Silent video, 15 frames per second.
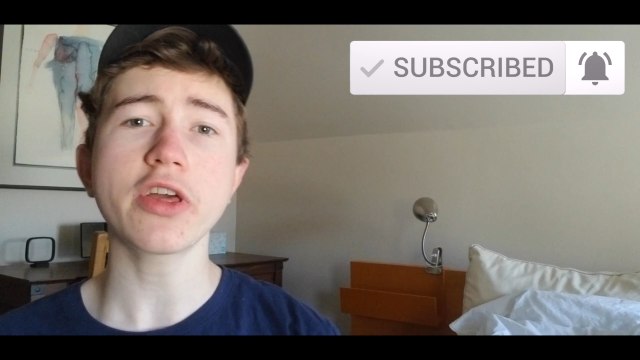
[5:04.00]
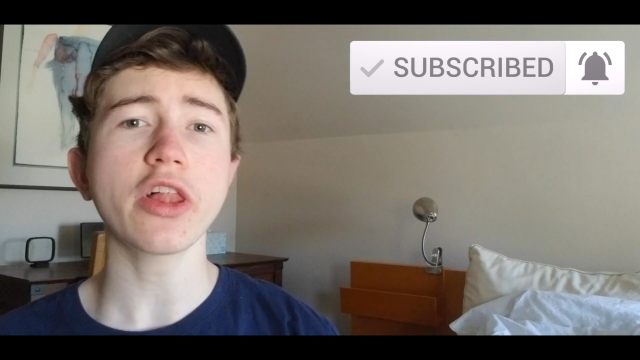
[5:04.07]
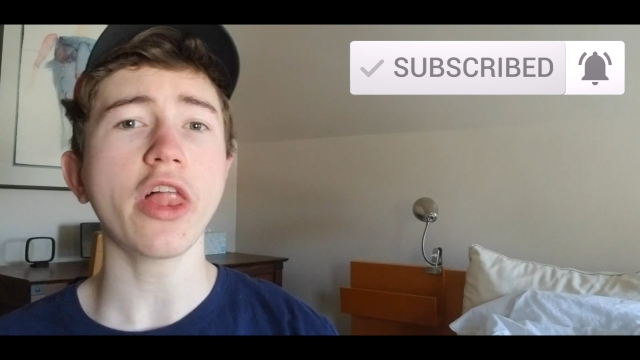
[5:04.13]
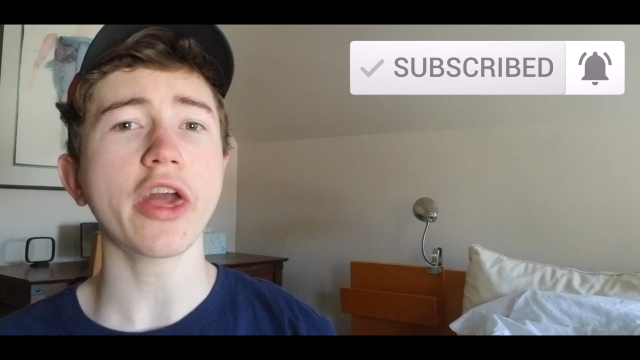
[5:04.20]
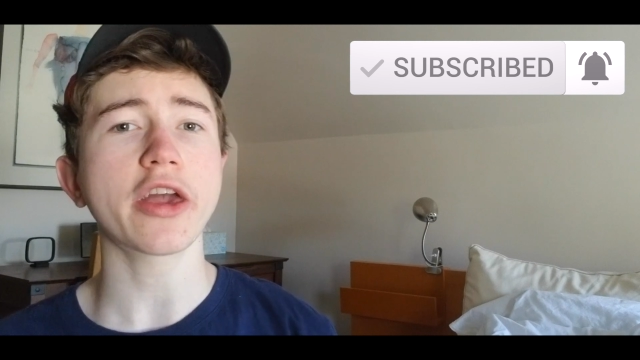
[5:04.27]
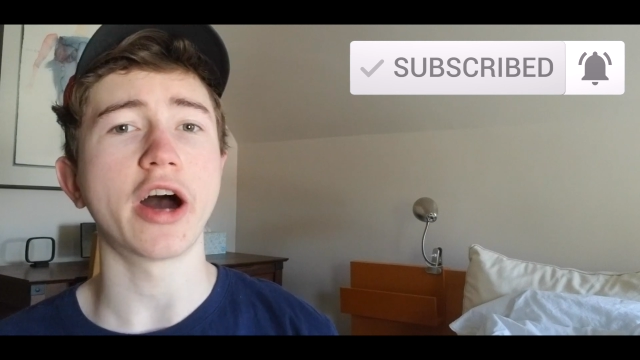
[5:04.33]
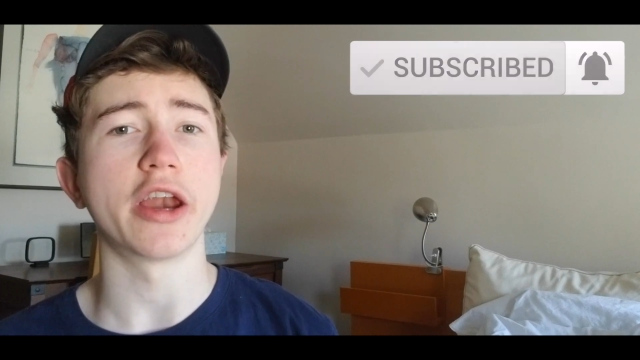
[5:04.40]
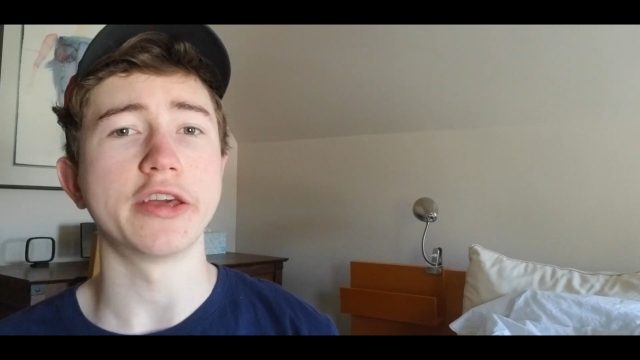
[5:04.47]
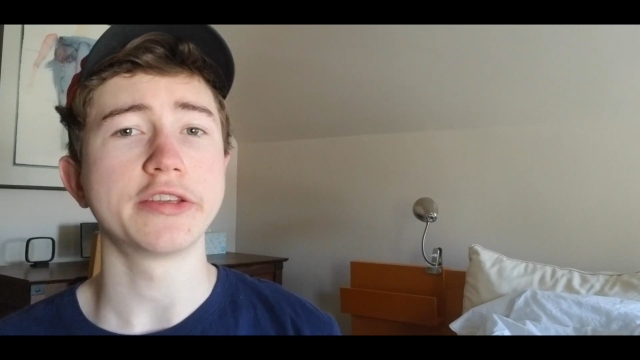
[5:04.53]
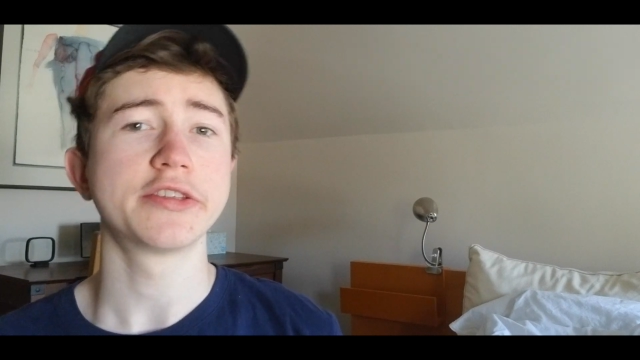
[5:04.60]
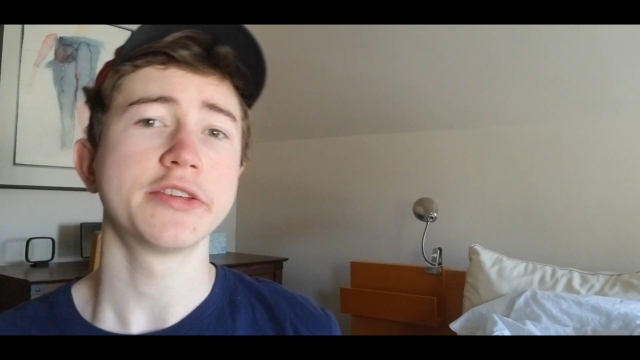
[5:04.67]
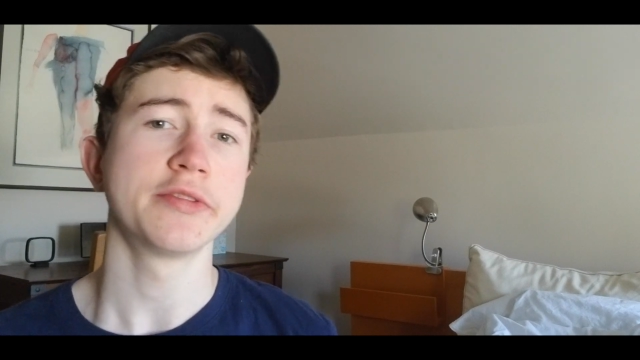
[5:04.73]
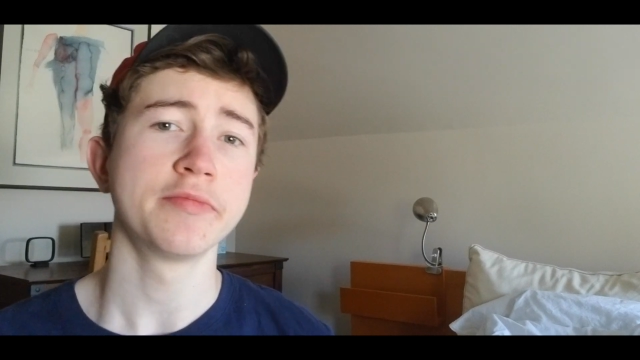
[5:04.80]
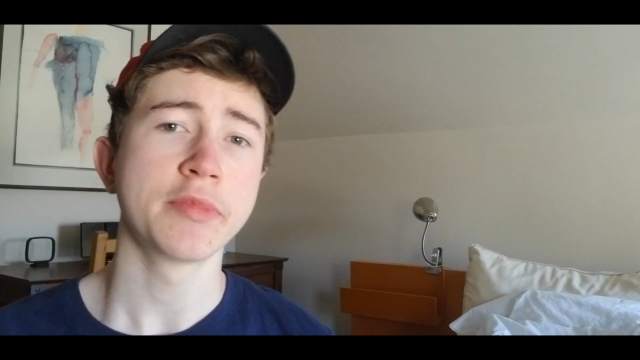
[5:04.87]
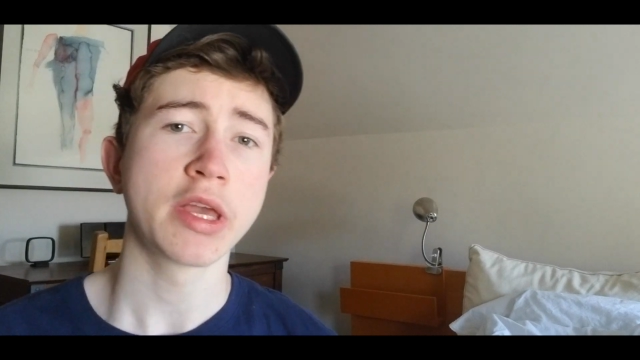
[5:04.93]
like on
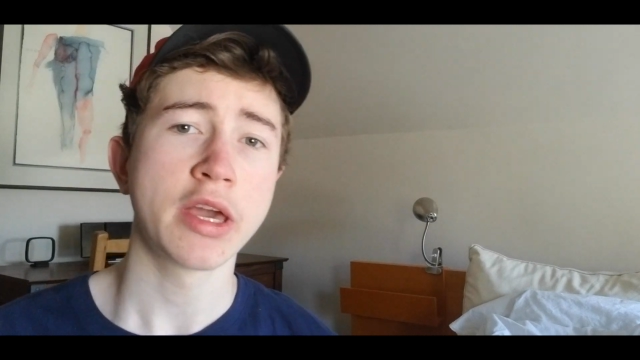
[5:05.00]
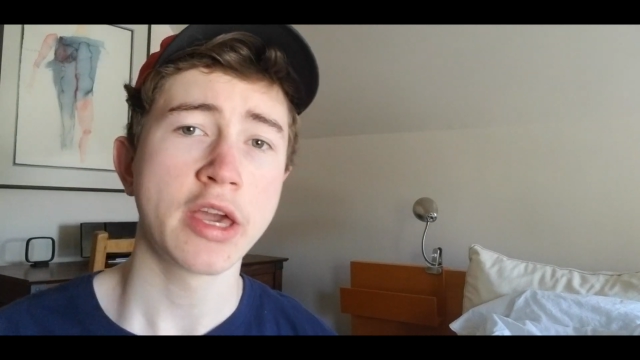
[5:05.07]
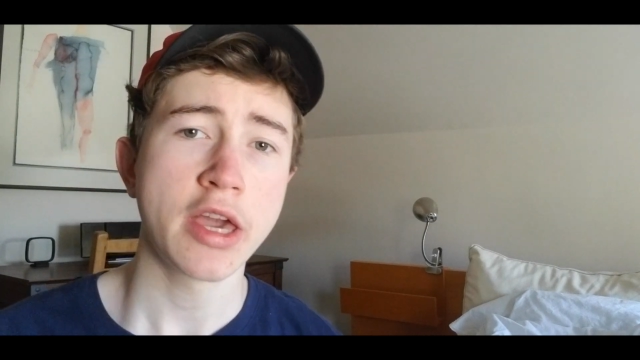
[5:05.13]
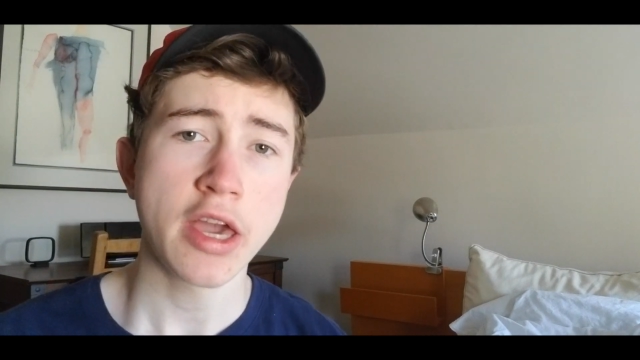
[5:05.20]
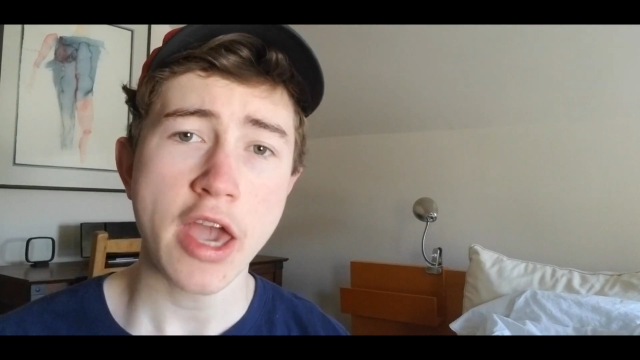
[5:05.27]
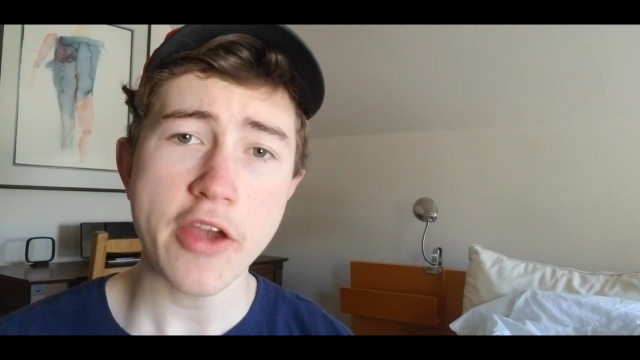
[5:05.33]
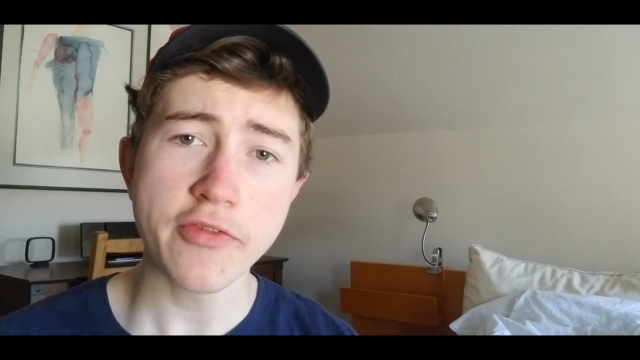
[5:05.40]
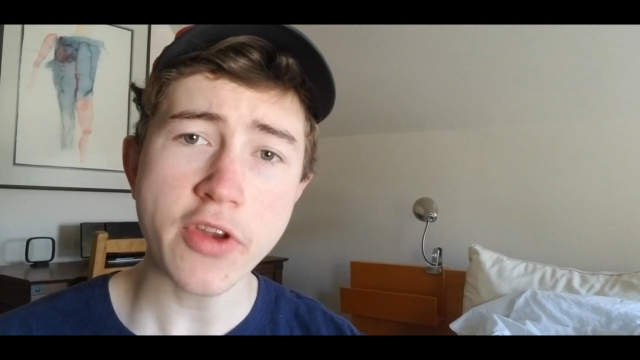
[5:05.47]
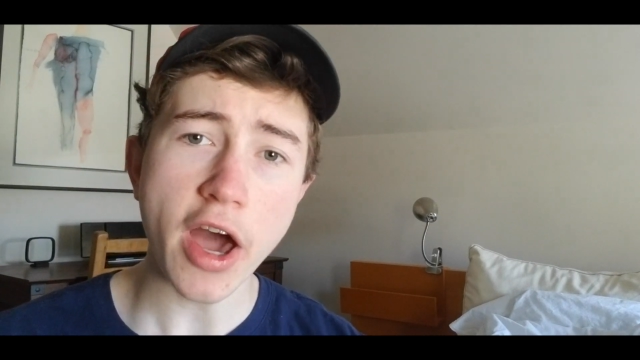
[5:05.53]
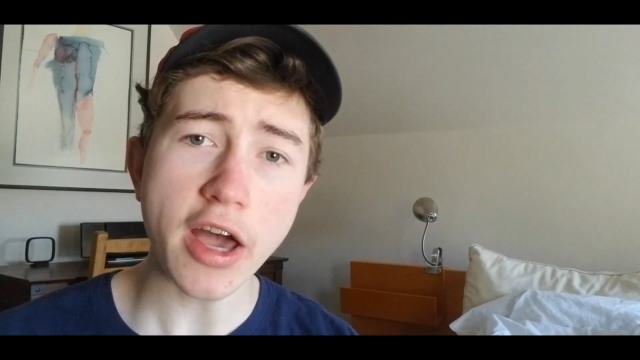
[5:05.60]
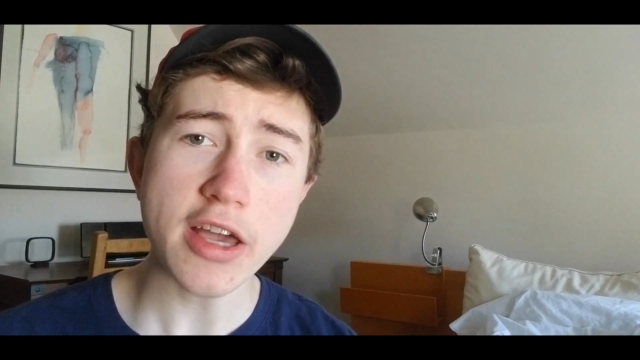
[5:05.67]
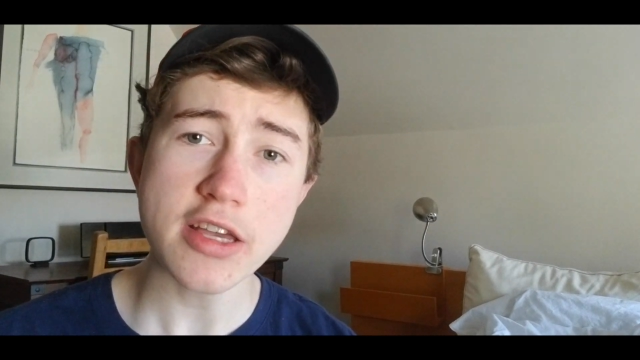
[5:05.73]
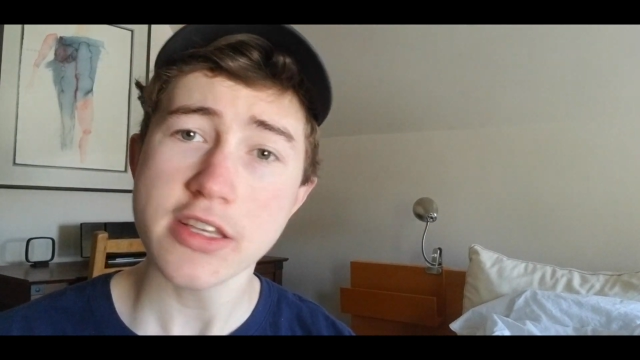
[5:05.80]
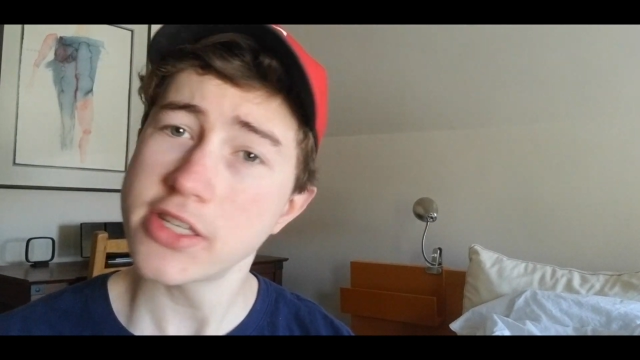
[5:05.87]
it. If not,